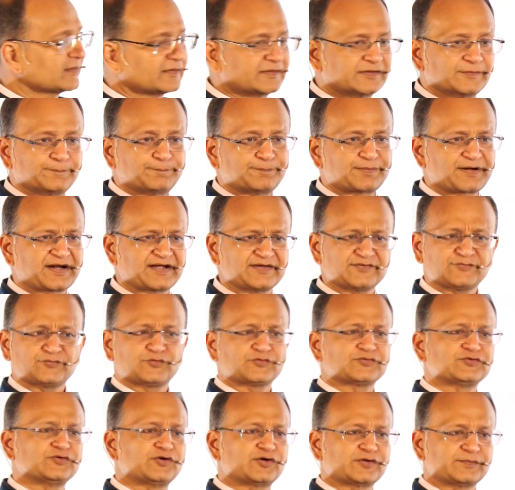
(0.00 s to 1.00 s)
The price
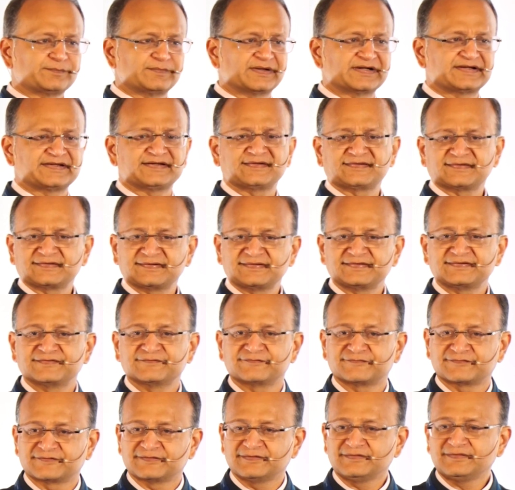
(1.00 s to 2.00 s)
was not materially
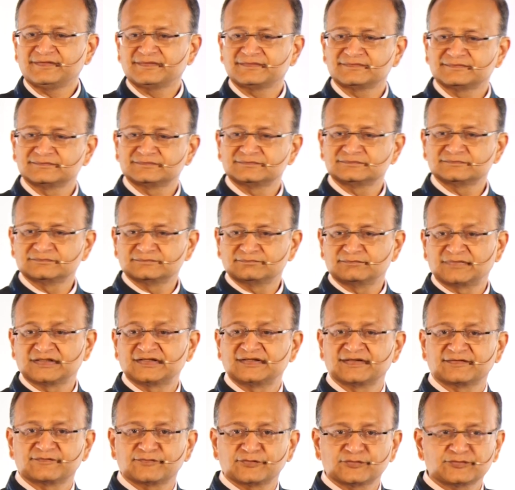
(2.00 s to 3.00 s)
different,
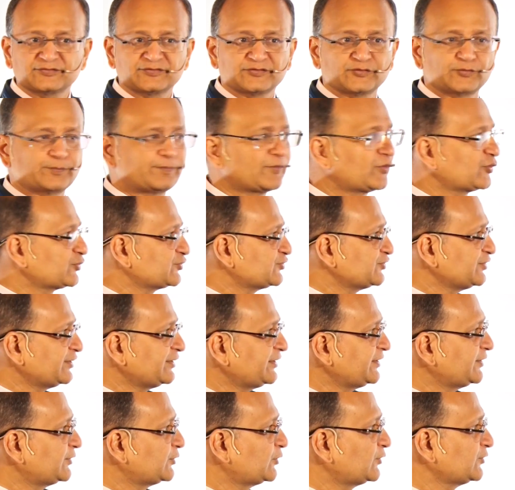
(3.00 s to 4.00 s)
but there was an
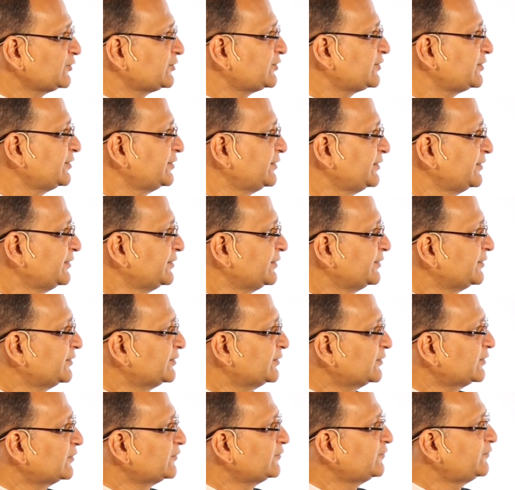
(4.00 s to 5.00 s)
opportunity cost
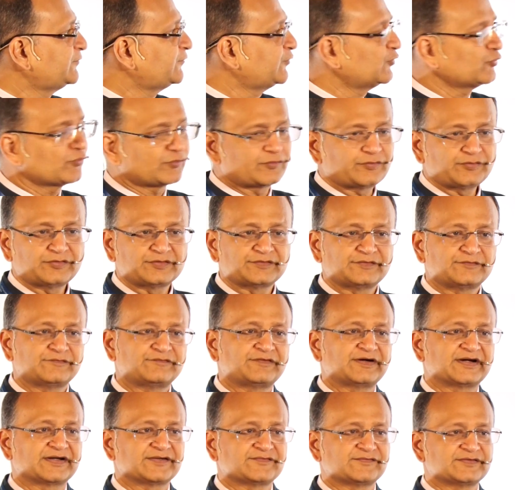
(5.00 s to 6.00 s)
of
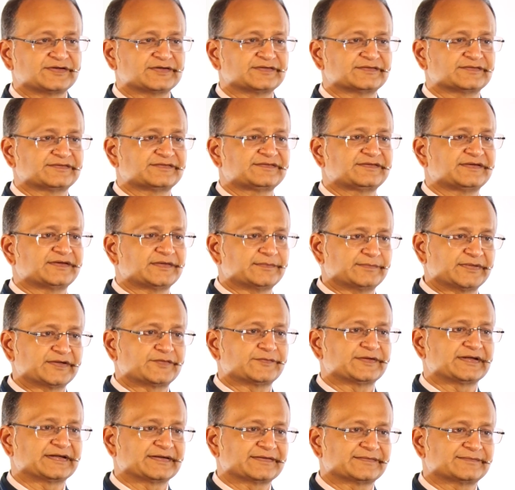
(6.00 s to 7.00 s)
4-5 years in
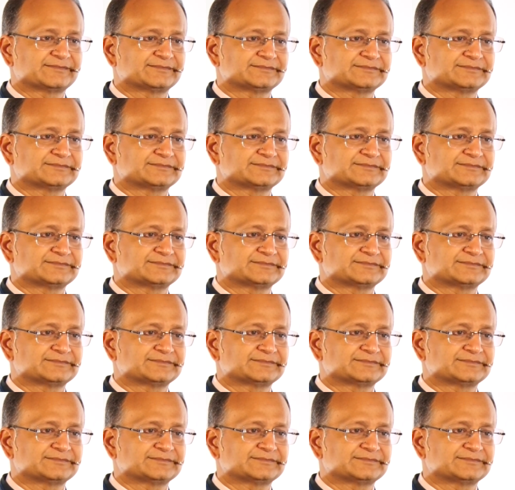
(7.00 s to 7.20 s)
between.